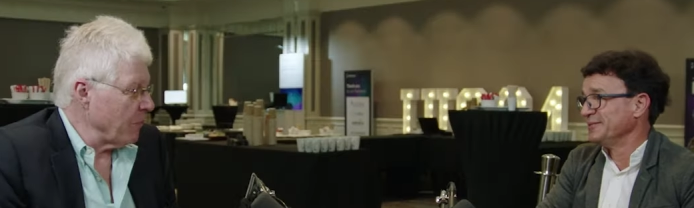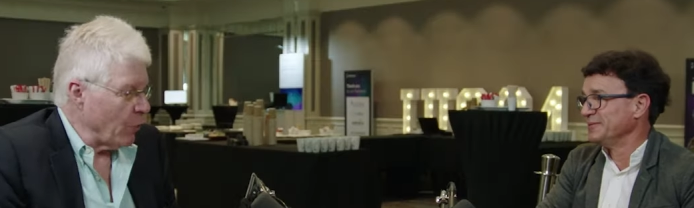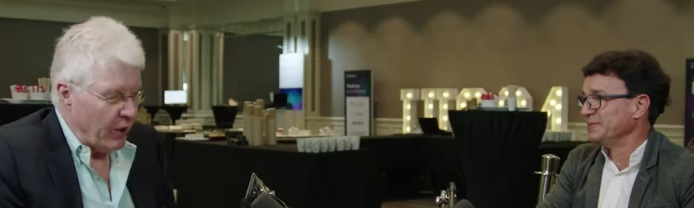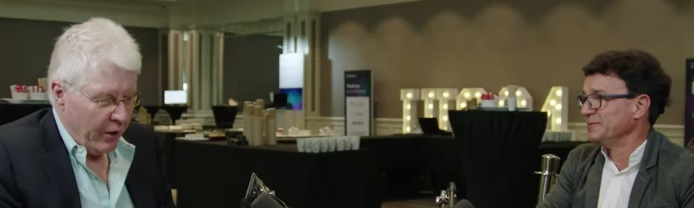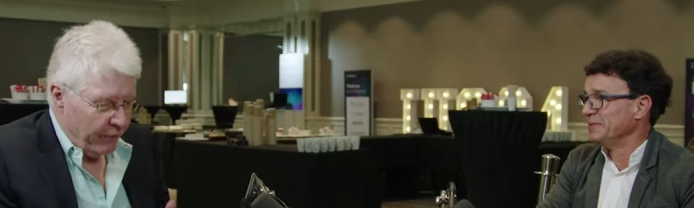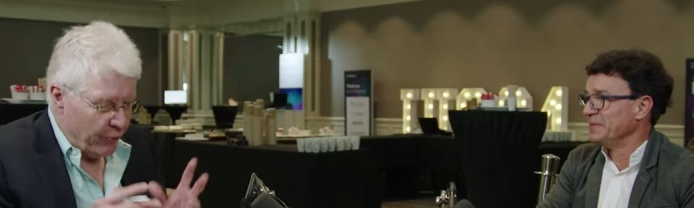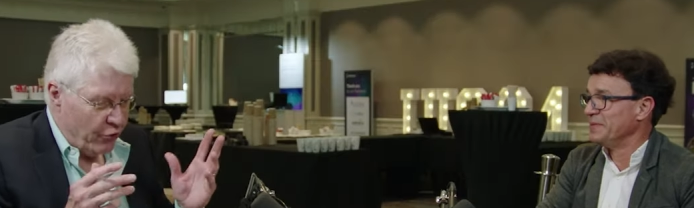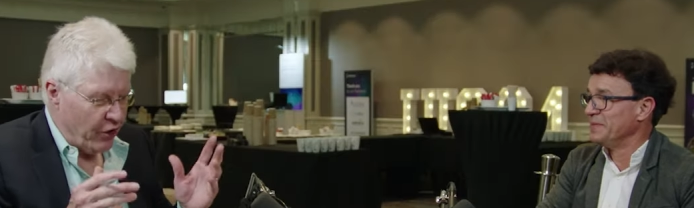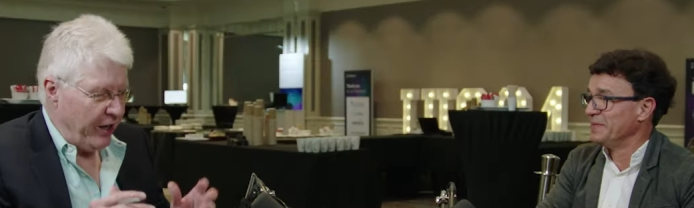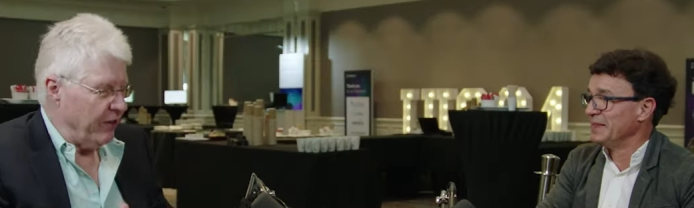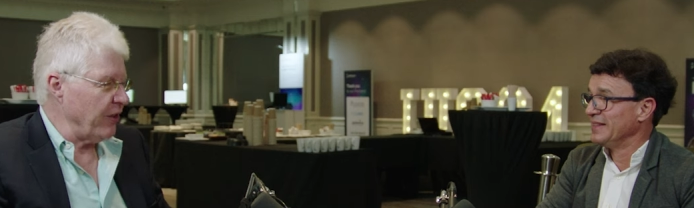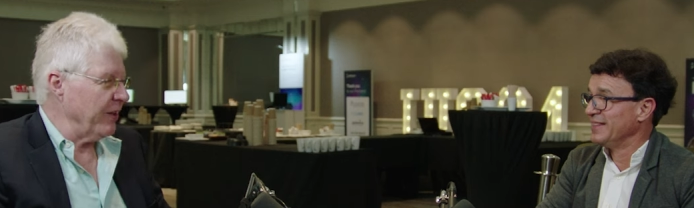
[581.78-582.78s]
Speaker 1: Well, if you're
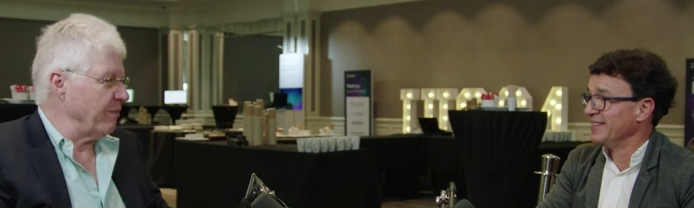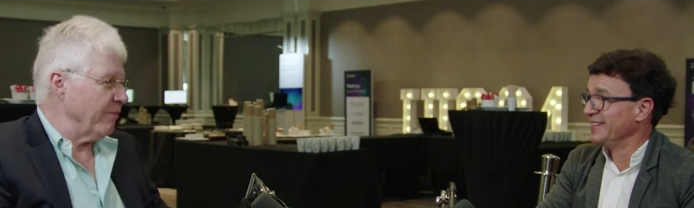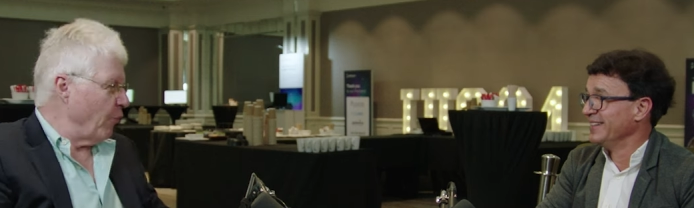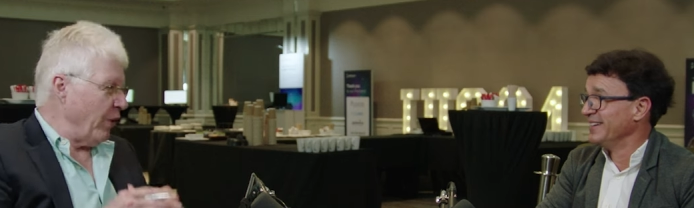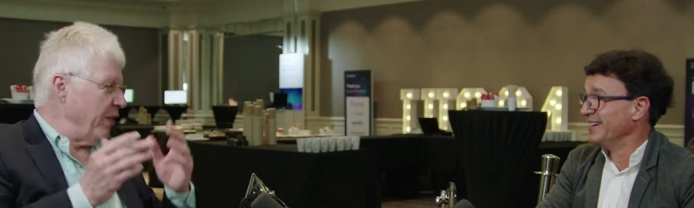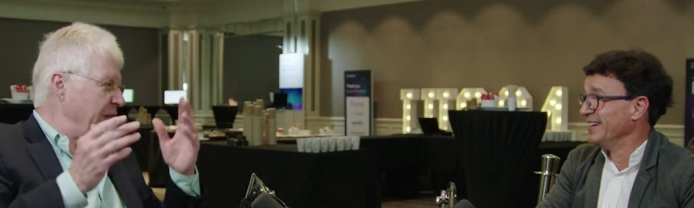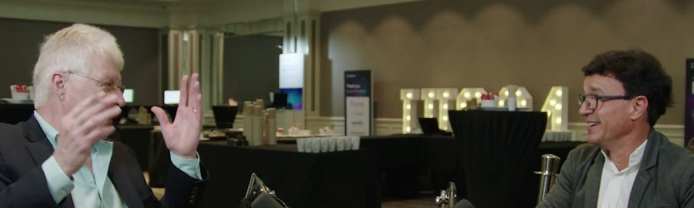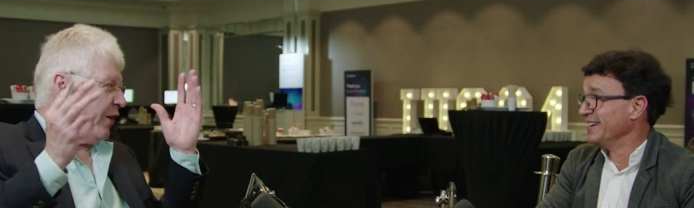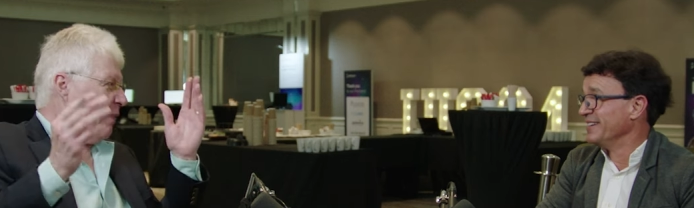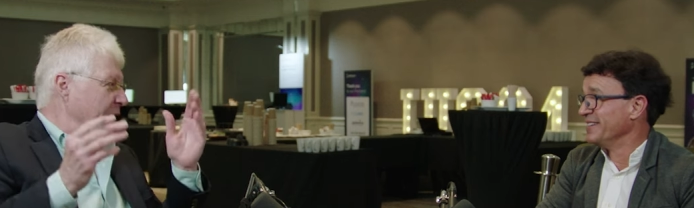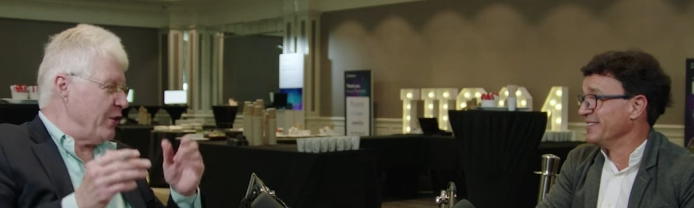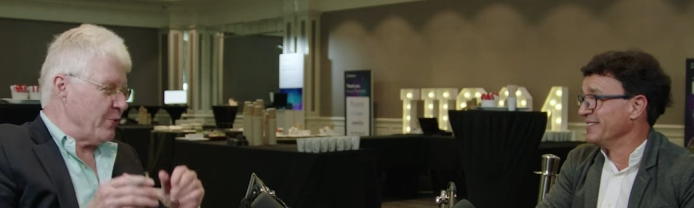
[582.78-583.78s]
changing one thing, you
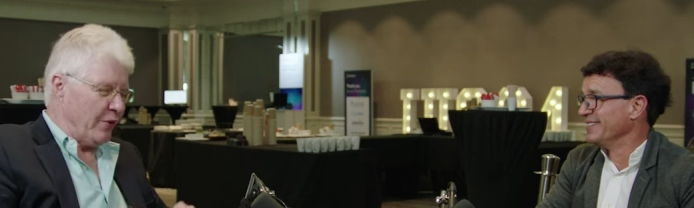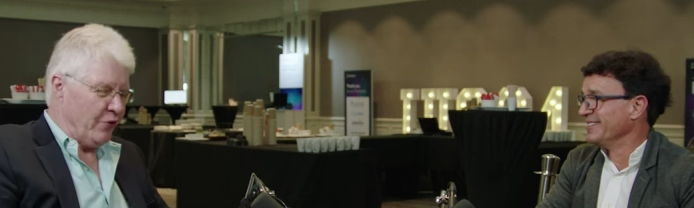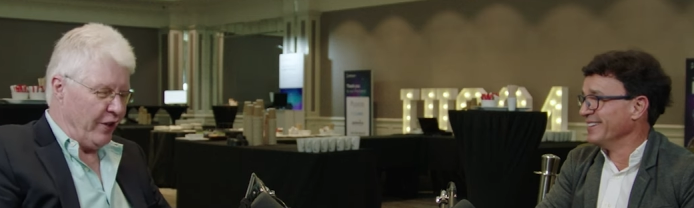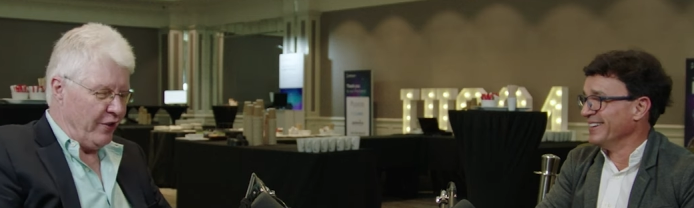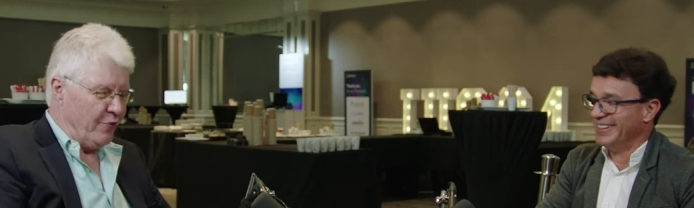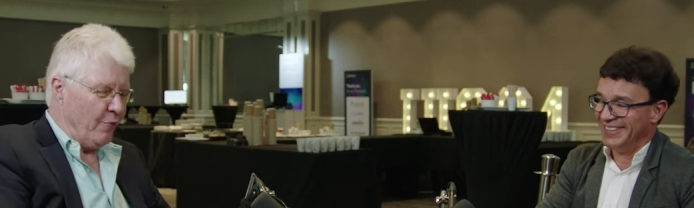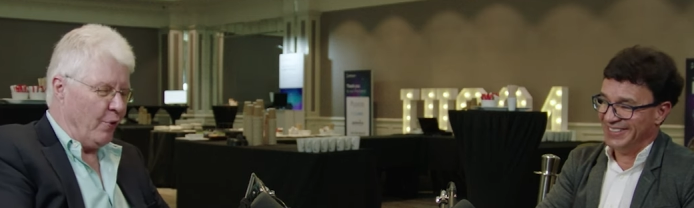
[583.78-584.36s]
might as well change